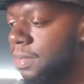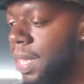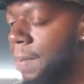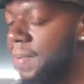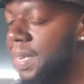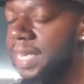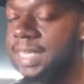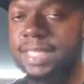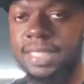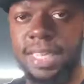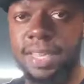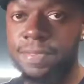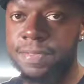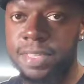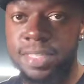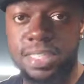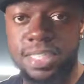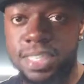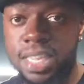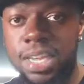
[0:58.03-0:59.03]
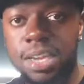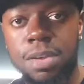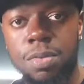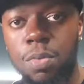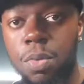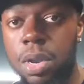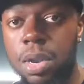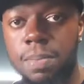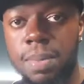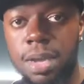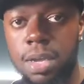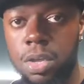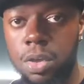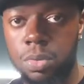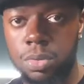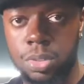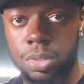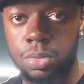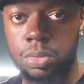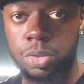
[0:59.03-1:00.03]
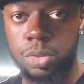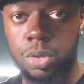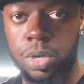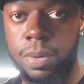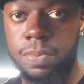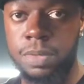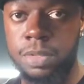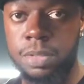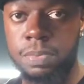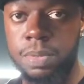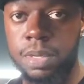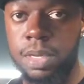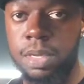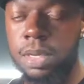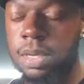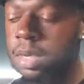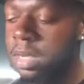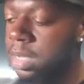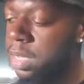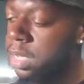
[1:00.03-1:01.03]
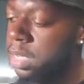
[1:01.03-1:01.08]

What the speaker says: I mean, it's still one of my go-to trimmers, but